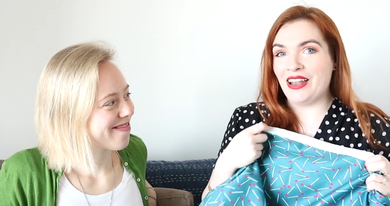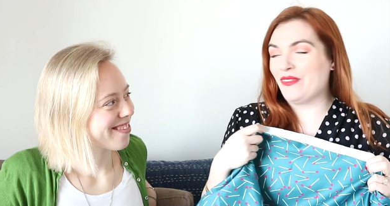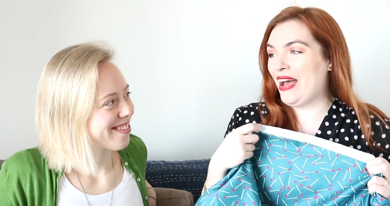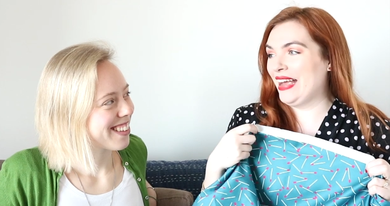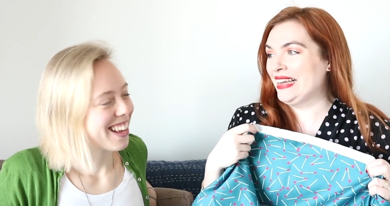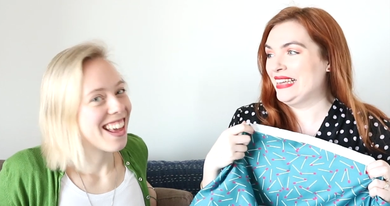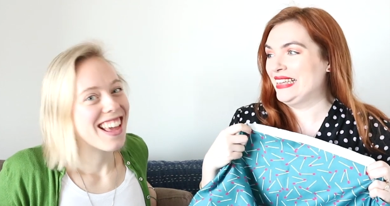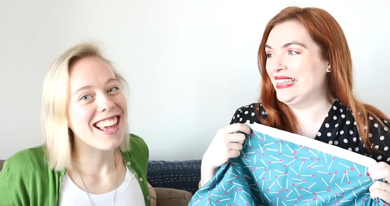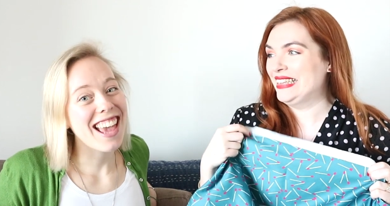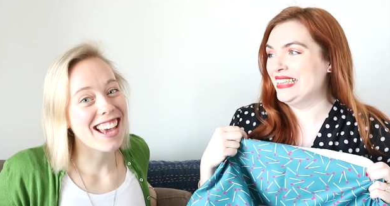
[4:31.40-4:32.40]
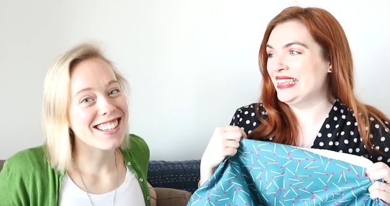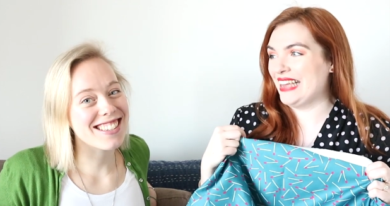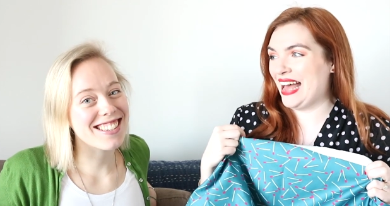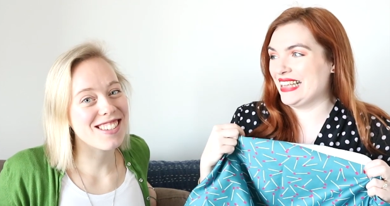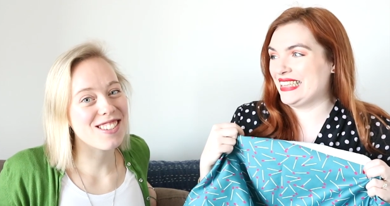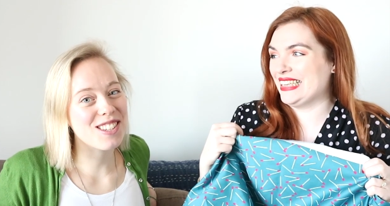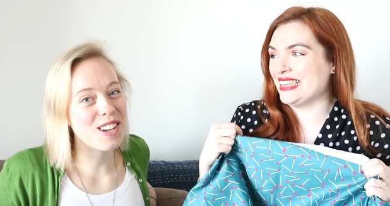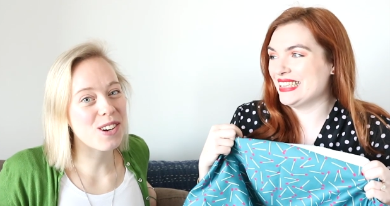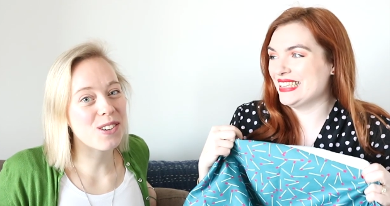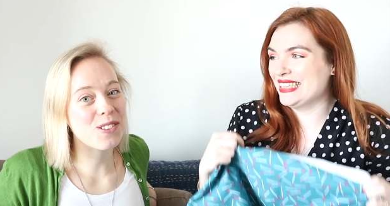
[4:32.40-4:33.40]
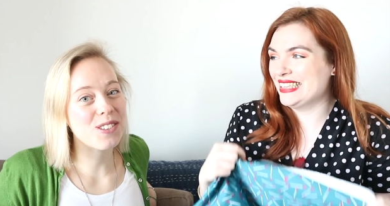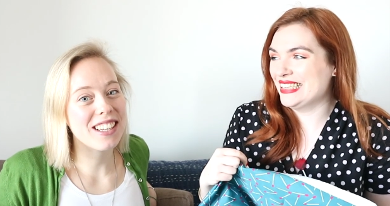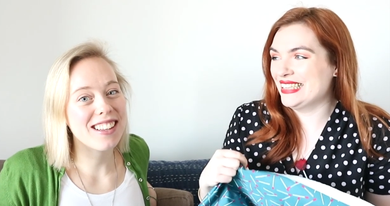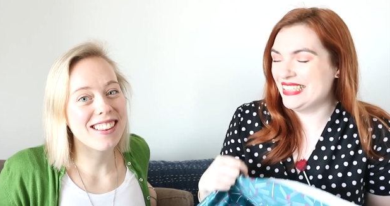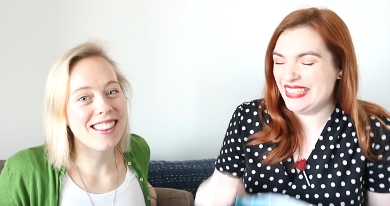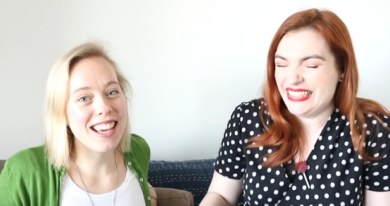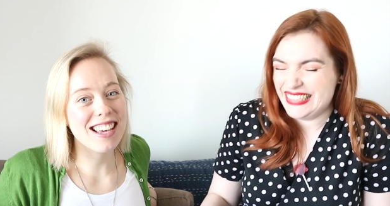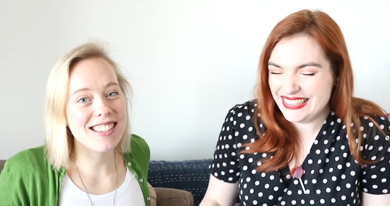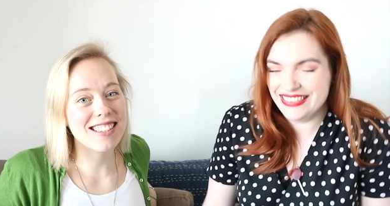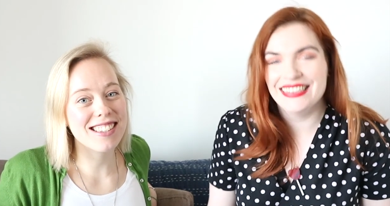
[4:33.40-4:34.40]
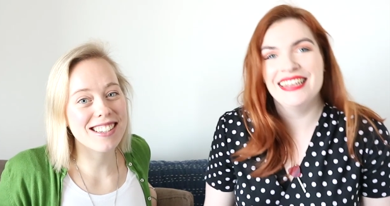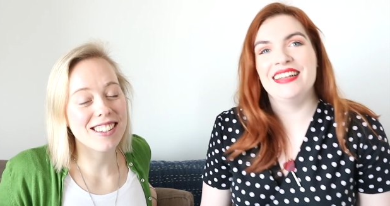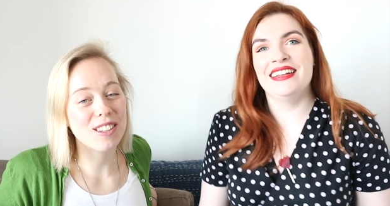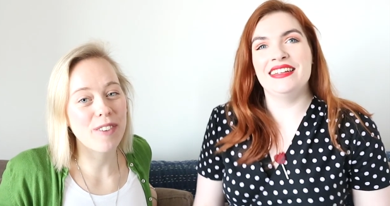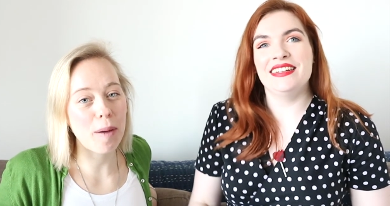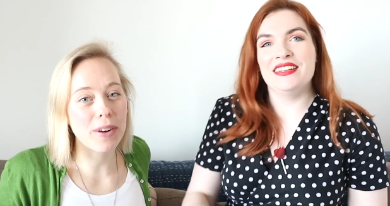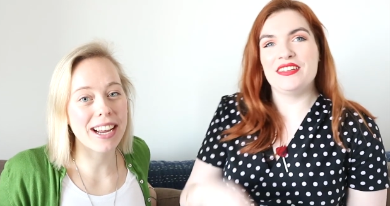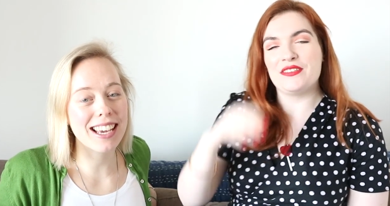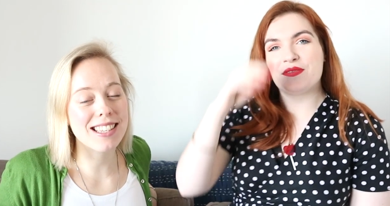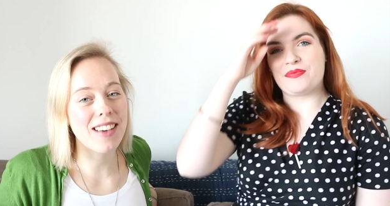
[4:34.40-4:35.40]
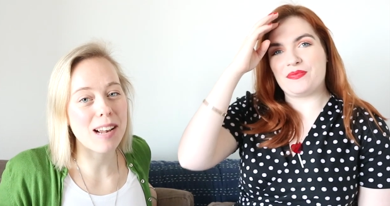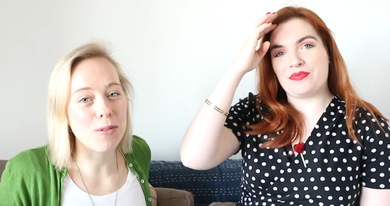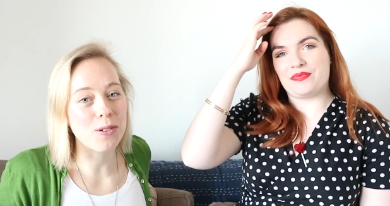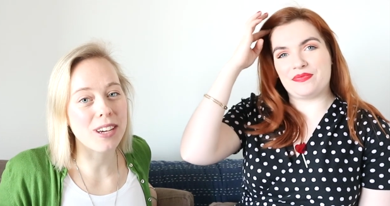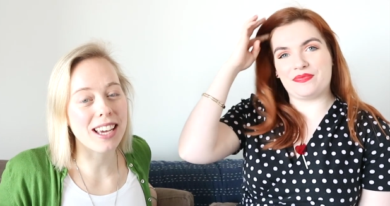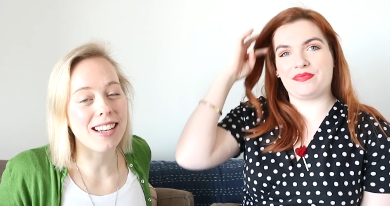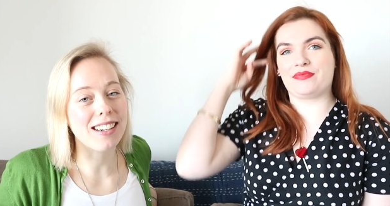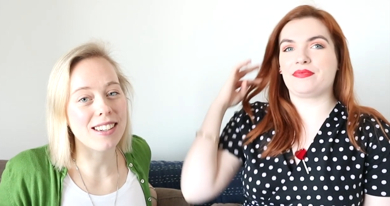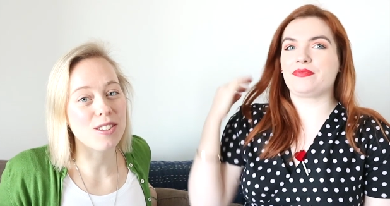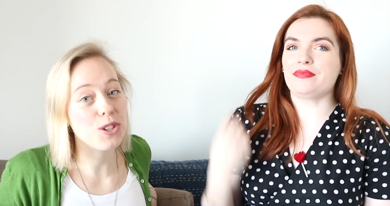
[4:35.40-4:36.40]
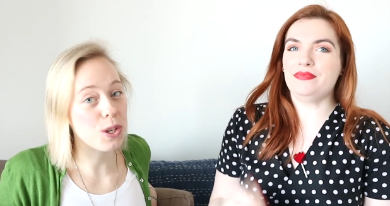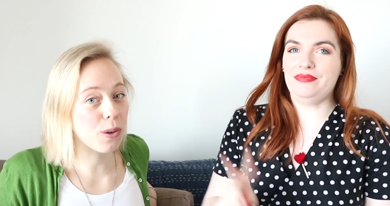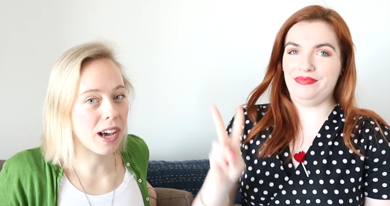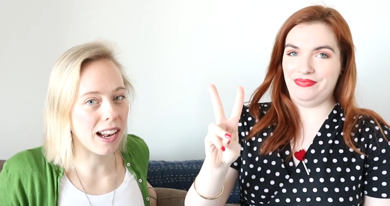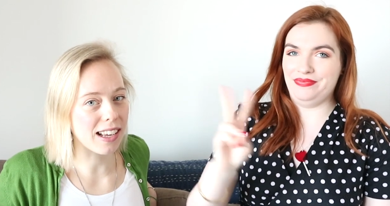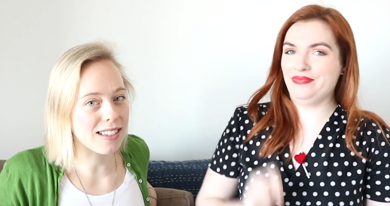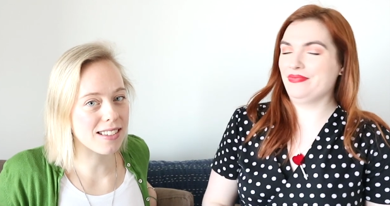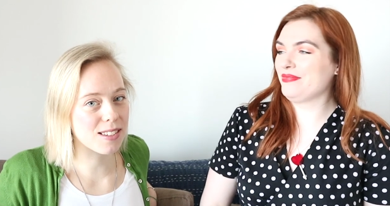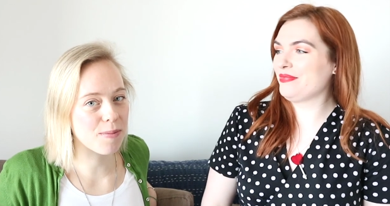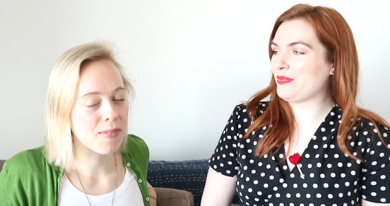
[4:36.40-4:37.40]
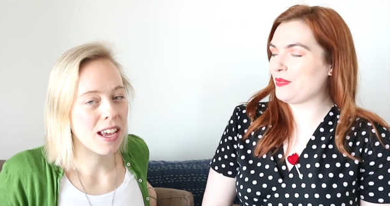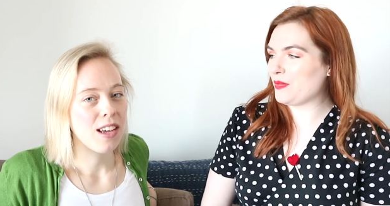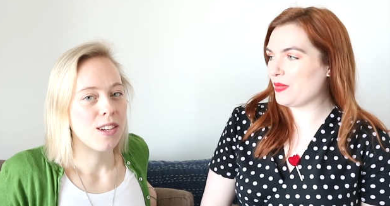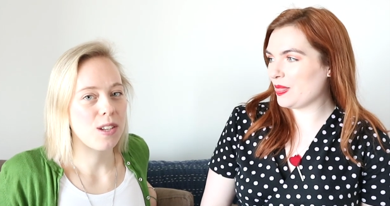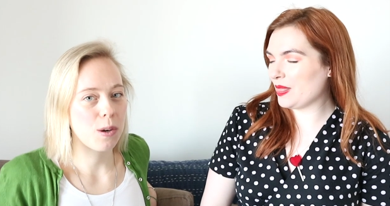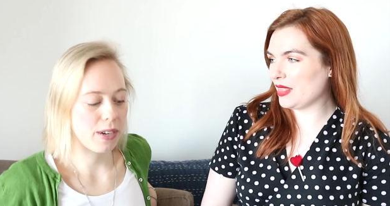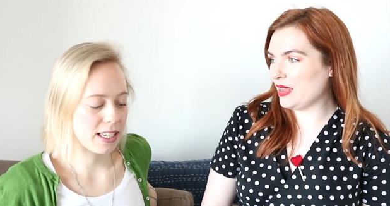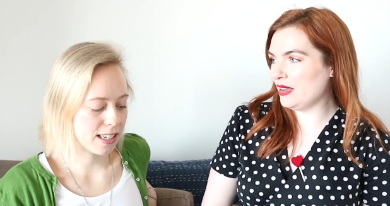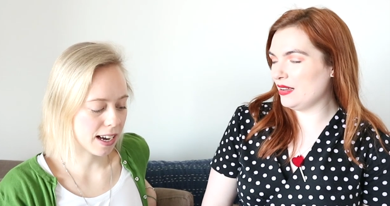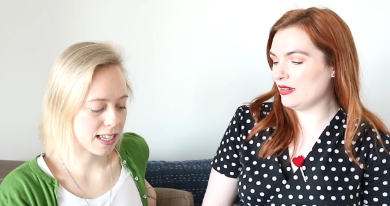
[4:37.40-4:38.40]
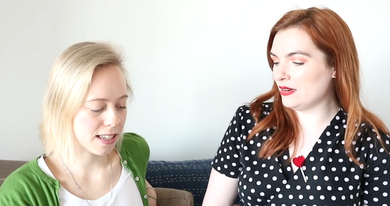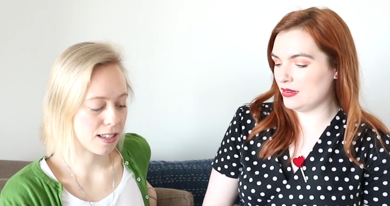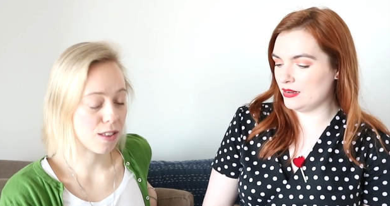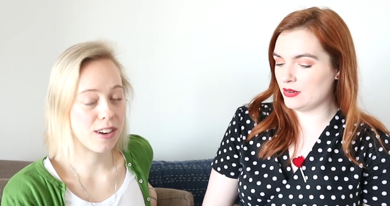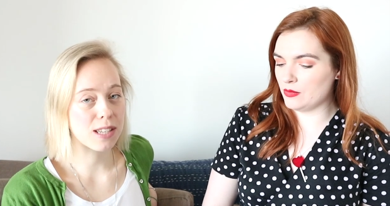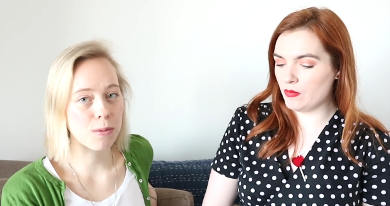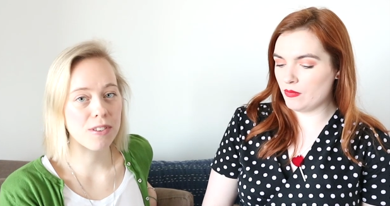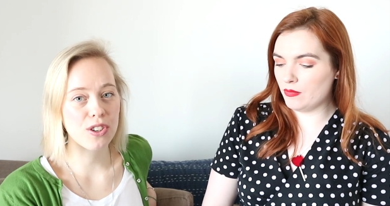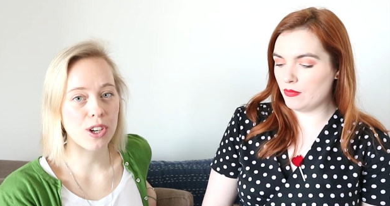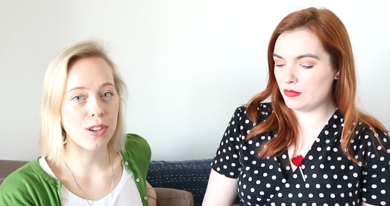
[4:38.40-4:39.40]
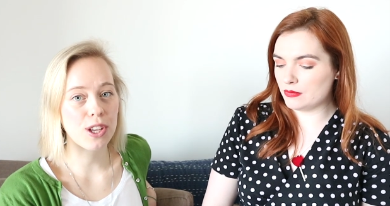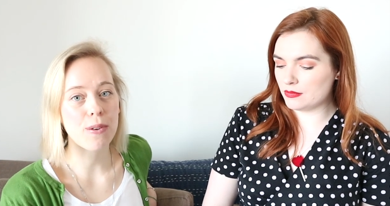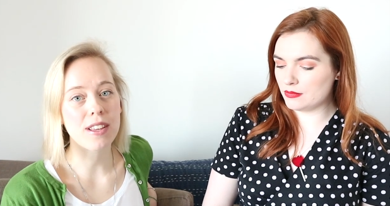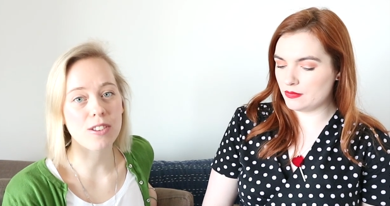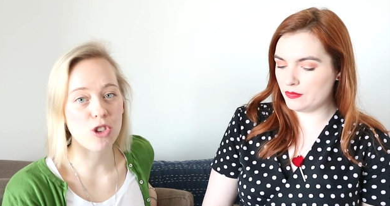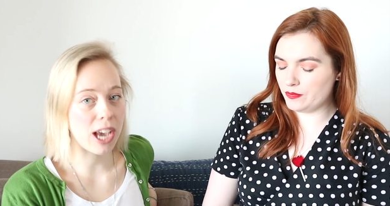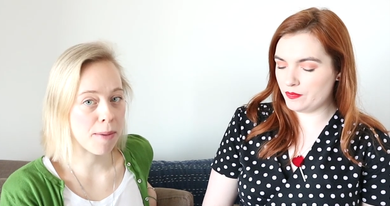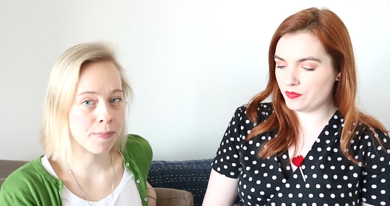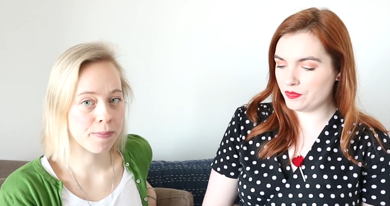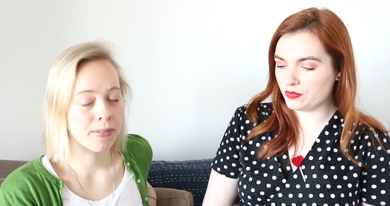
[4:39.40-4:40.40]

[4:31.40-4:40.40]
Speaker 1: colorway?
Speaker 2: Yes. yes. So this fabric is available in two colors. So we decided, so the first one we've shown you is Gem